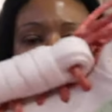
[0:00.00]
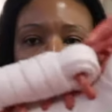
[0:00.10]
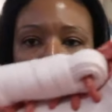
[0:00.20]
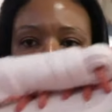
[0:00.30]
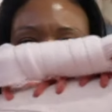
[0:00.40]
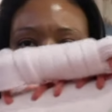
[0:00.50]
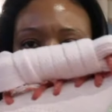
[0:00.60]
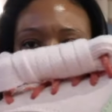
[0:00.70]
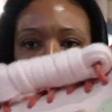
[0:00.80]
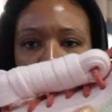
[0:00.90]
where that
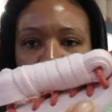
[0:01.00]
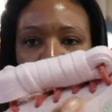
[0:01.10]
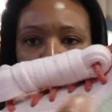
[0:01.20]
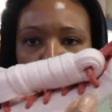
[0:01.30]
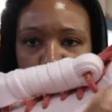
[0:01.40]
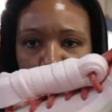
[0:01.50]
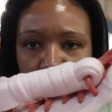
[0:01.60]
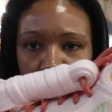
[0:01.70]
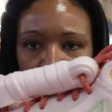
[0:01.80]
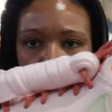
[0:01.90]
soft
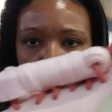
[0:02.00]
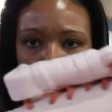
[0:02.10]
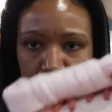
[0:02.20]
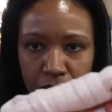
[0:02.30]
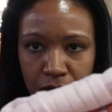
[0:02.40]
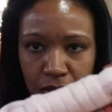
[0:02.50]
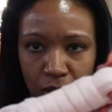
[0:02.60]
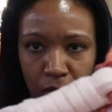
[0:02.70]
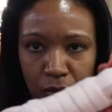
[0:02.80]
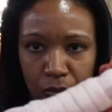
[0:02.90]
pink is.
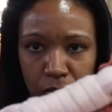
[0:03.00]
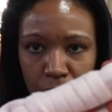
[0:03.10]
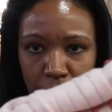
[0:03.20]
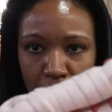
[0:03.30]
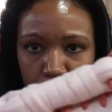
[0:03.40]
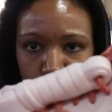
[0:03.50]
So kind